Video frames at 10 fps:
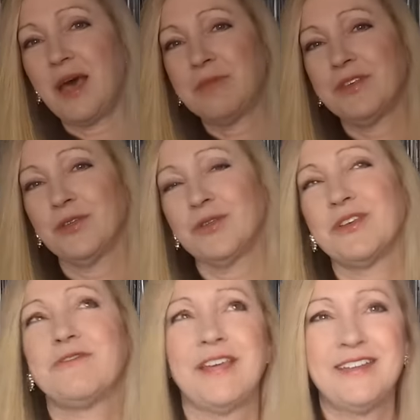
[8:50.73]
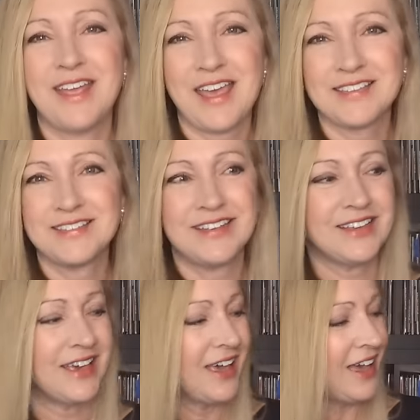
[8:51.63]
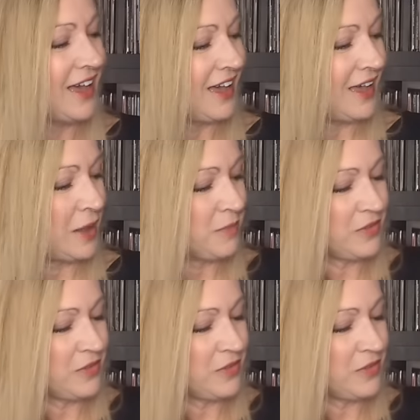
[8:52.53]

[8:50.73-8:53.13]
absolutely fantastic. Yeah,